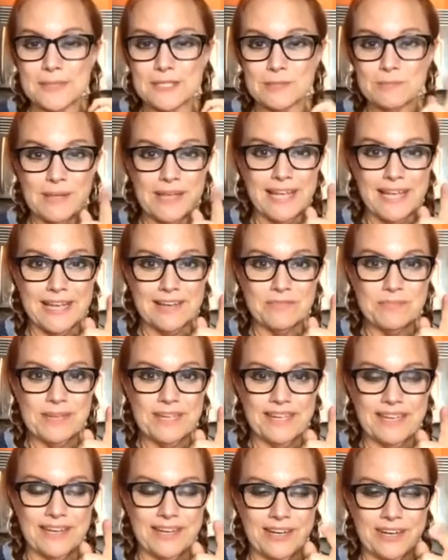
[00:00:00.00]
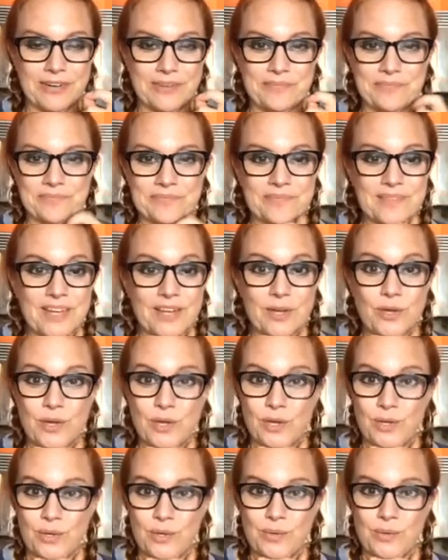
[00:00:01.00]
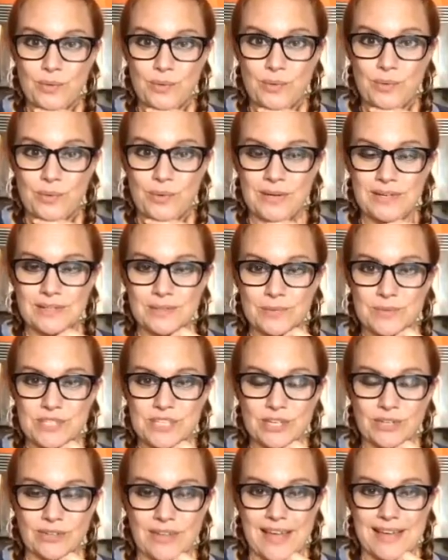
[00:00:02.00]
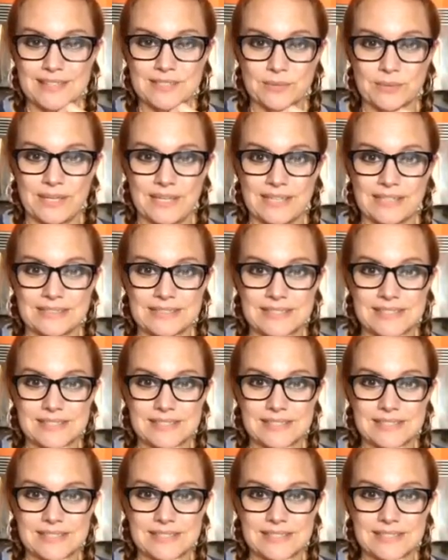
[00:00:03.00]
Speaking of being here, who was here last week?